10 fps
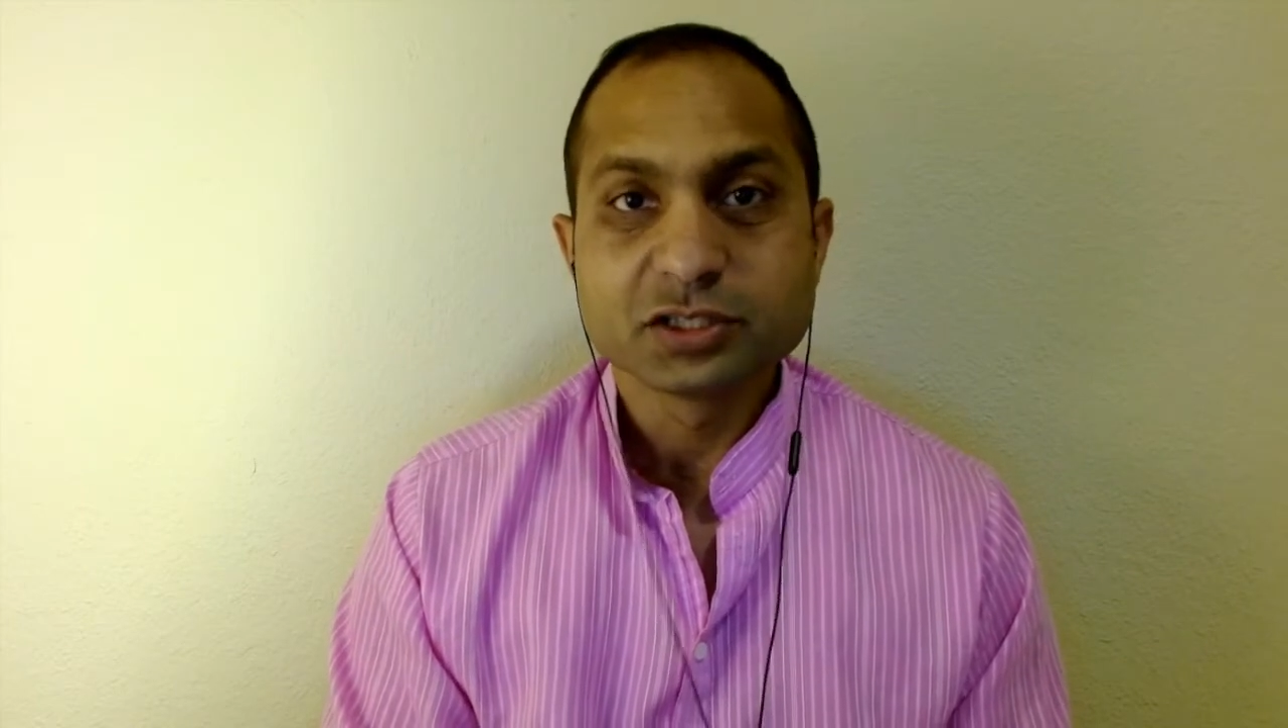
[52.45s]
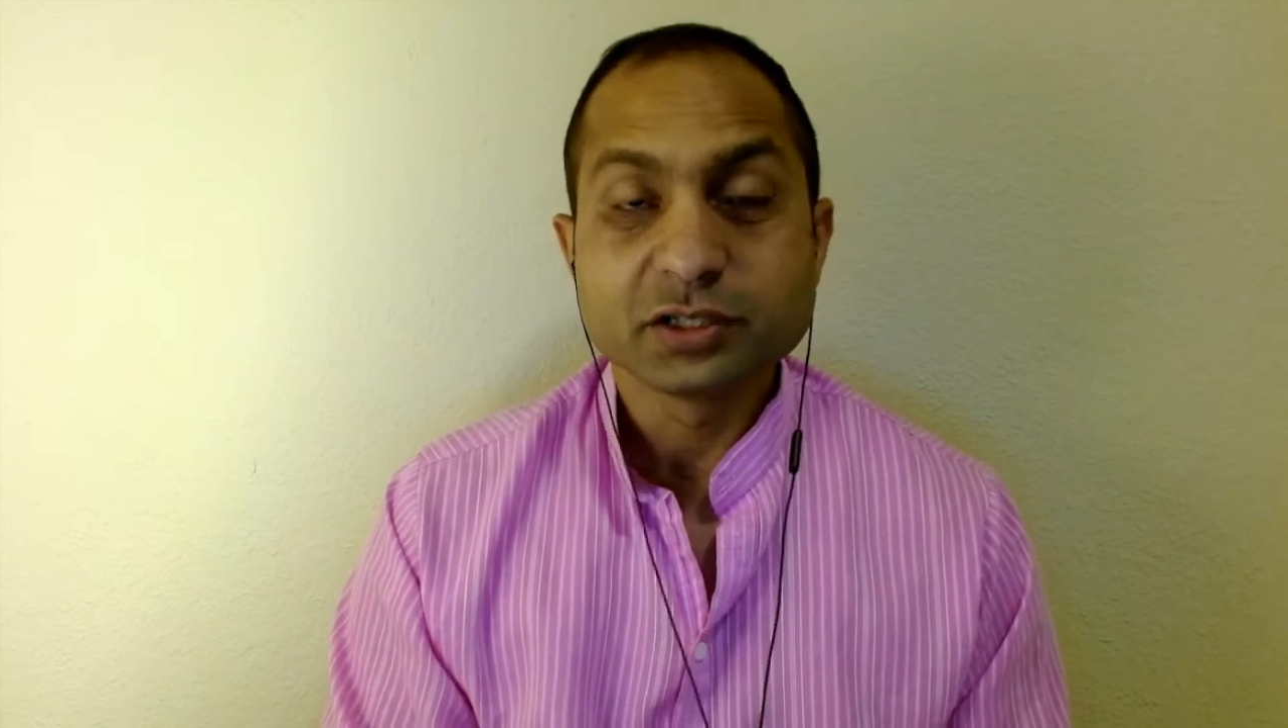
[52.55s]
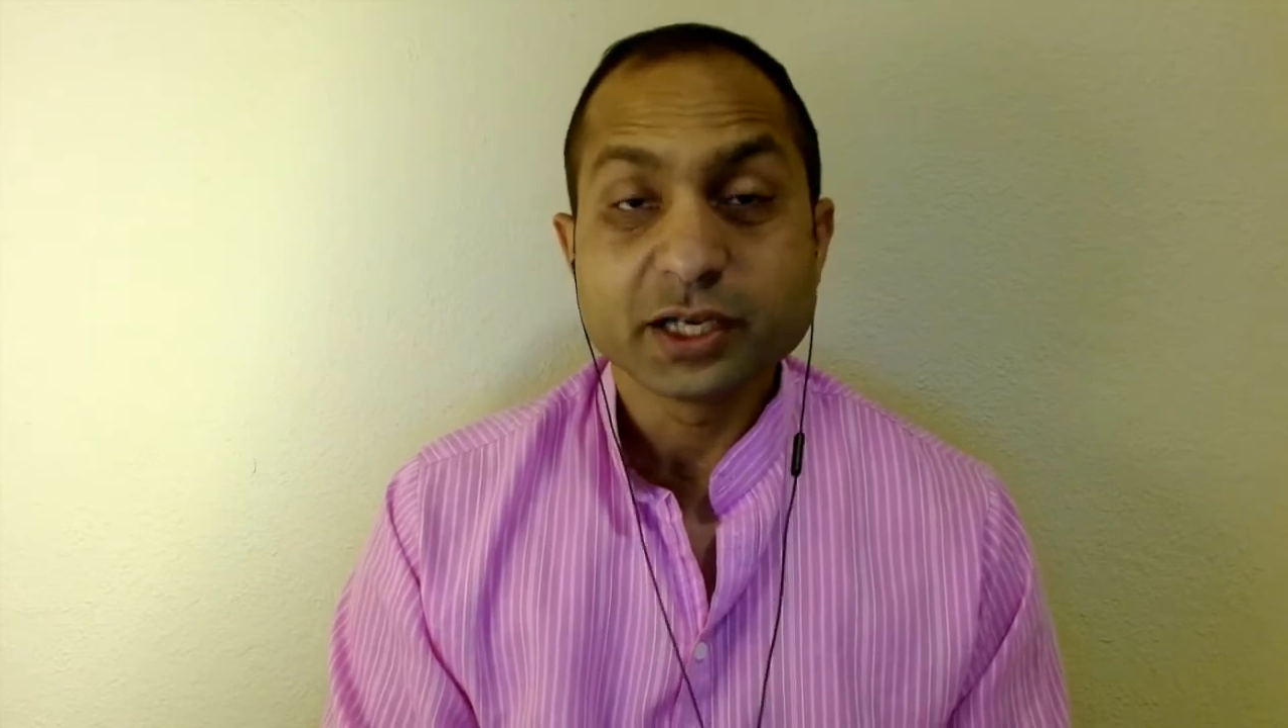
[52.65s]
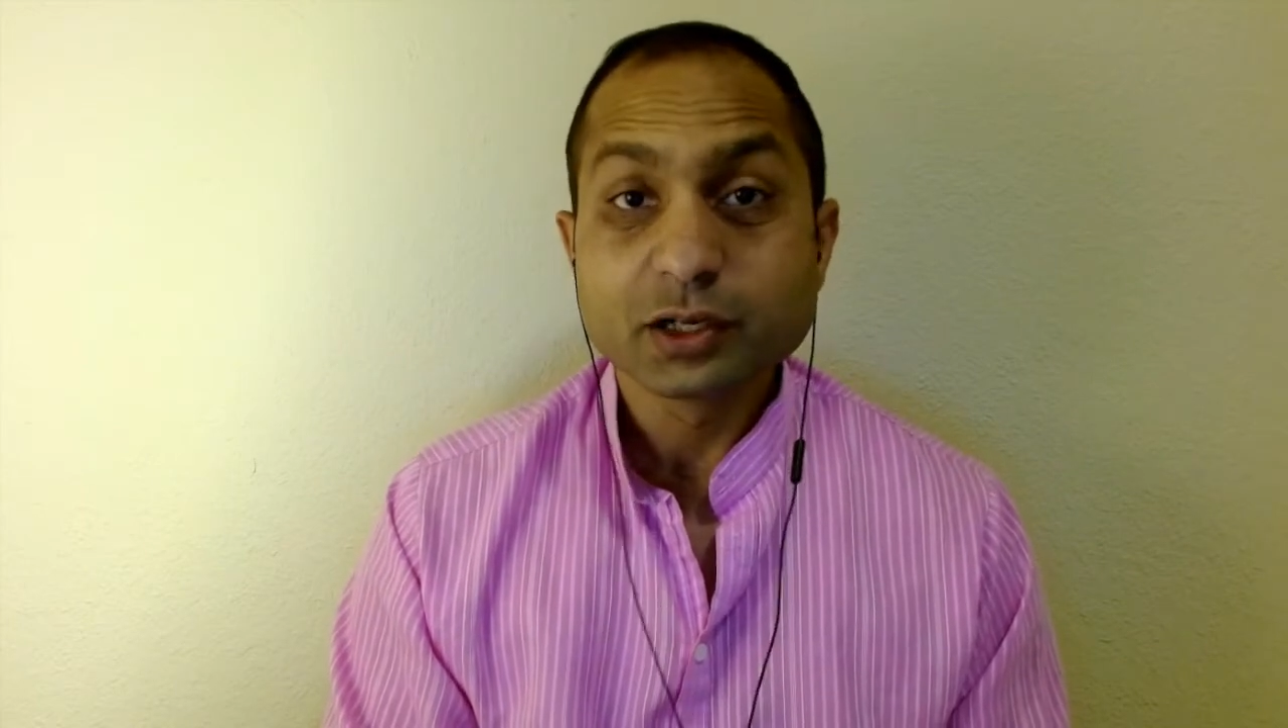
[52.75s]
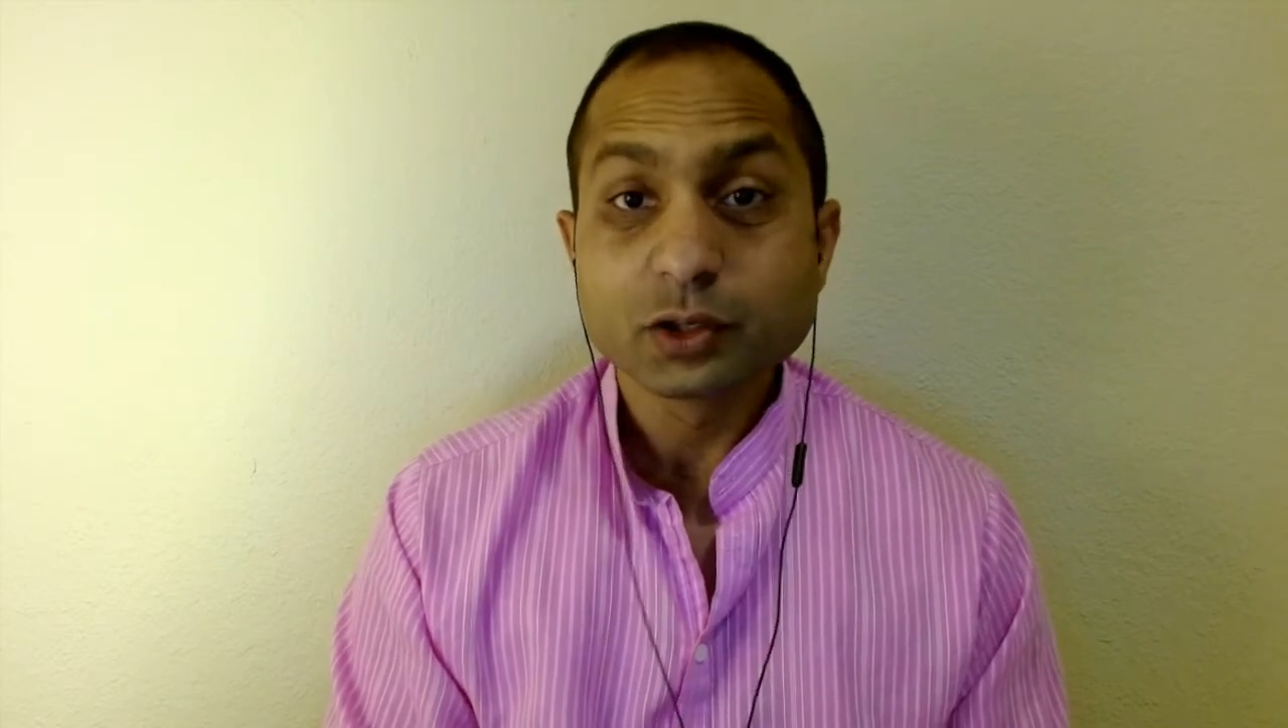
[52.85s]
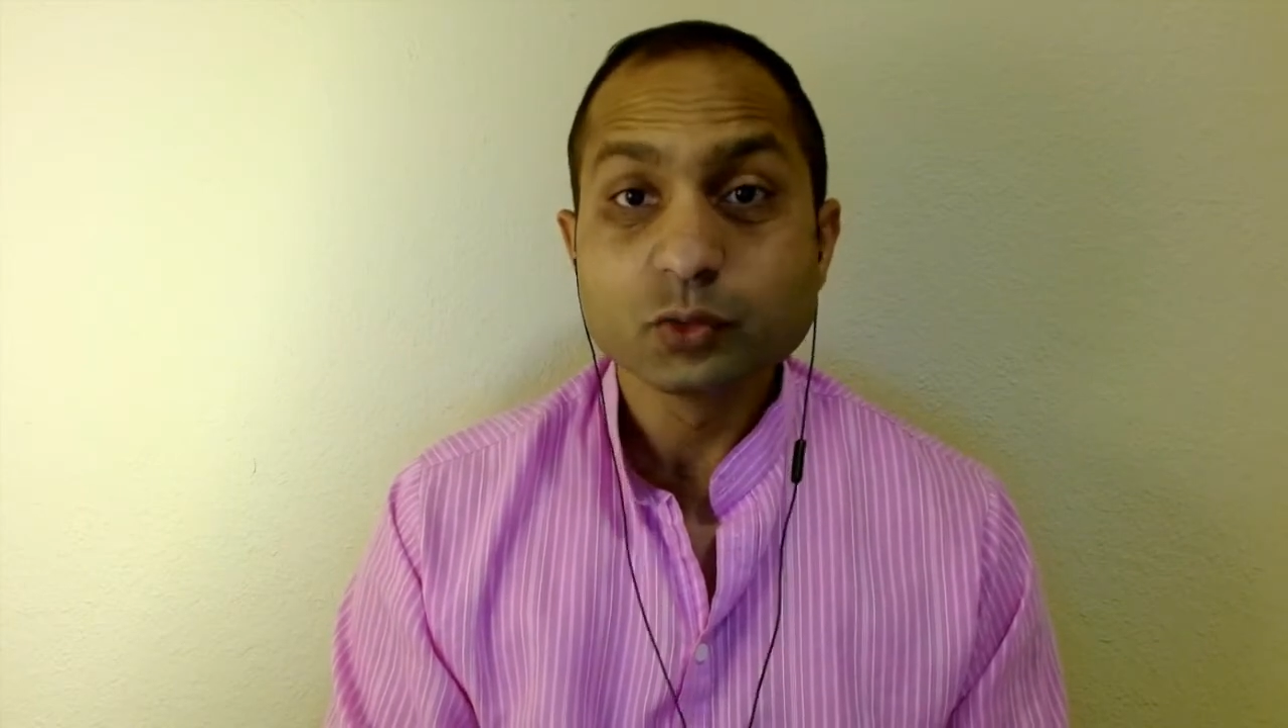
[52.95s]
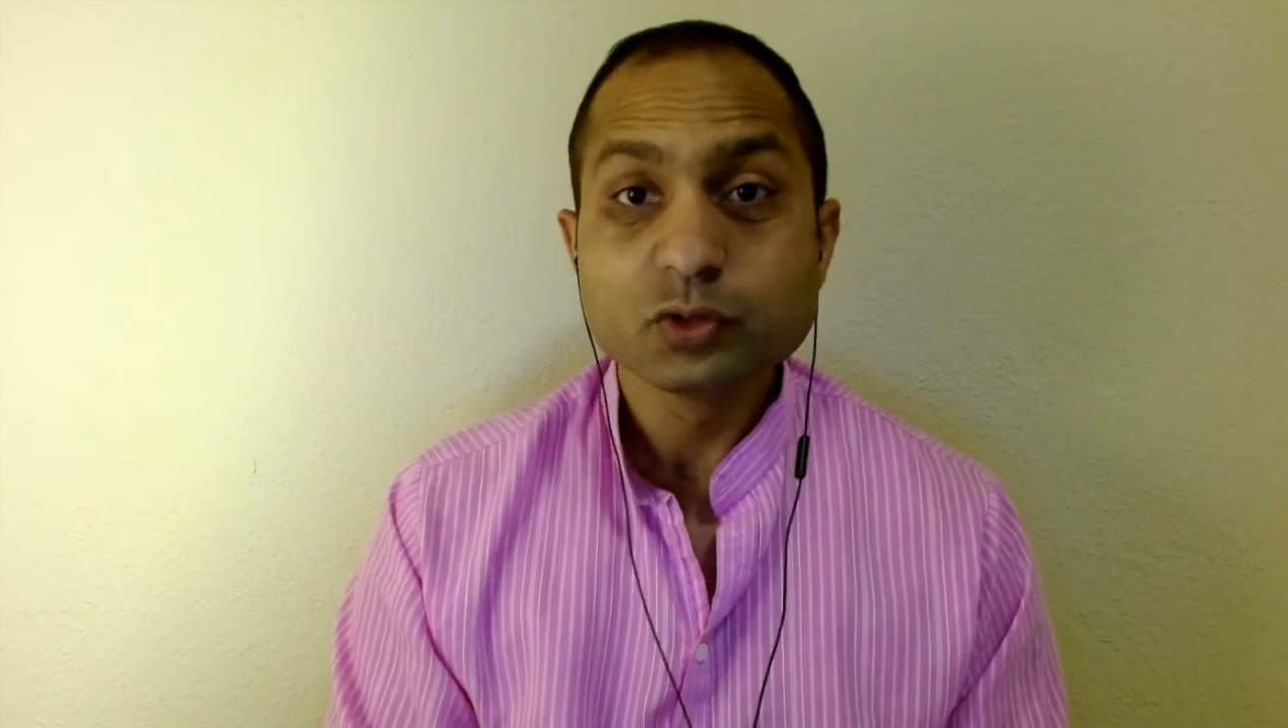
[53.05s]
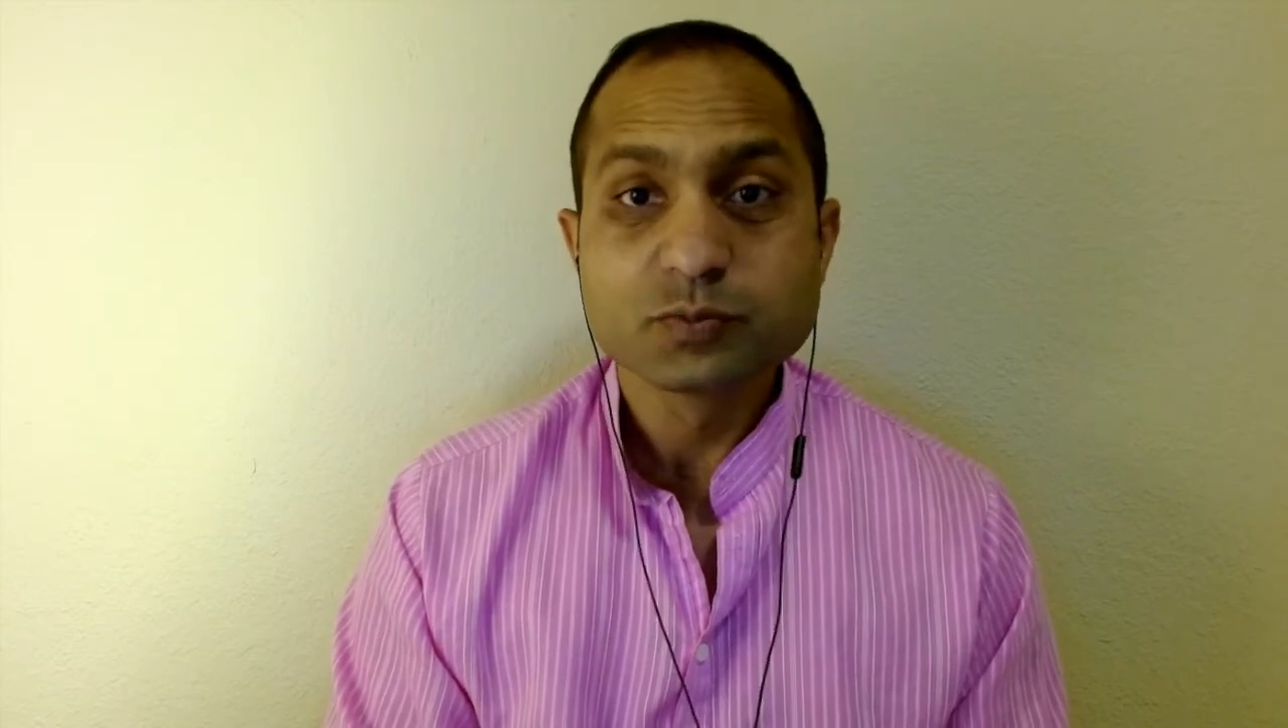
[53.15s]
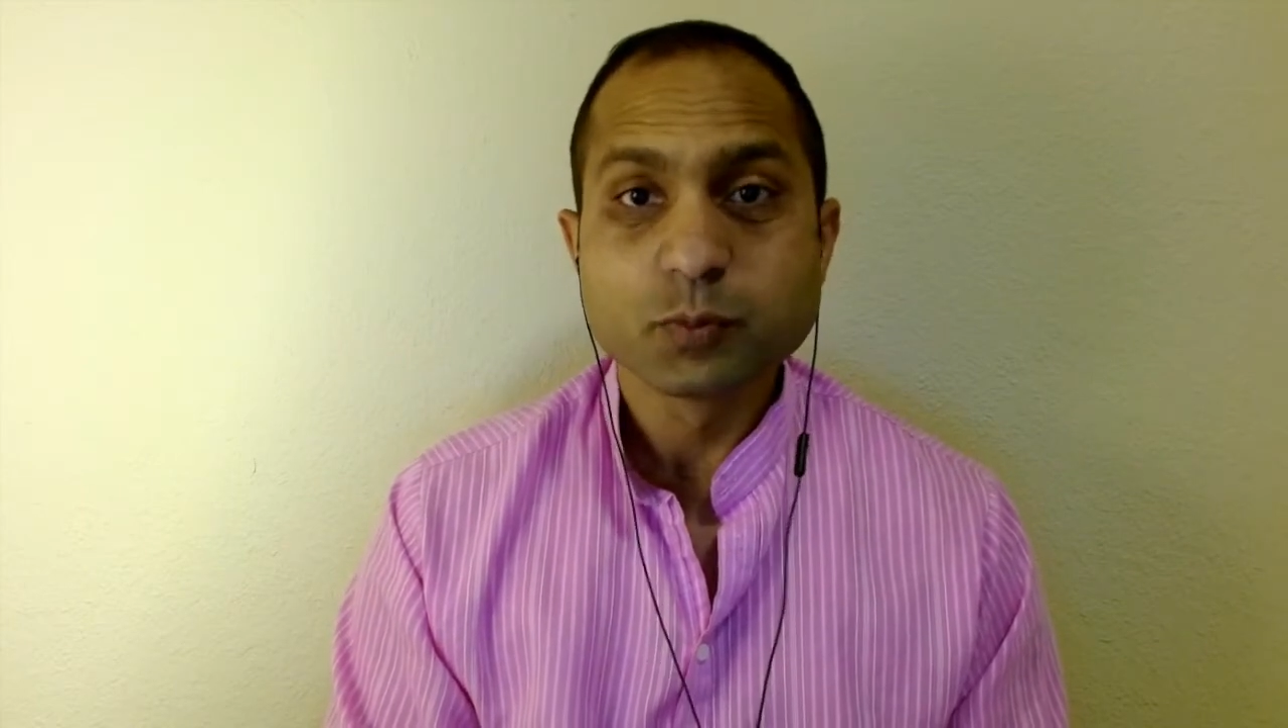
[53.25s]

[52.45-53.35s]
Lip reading: includes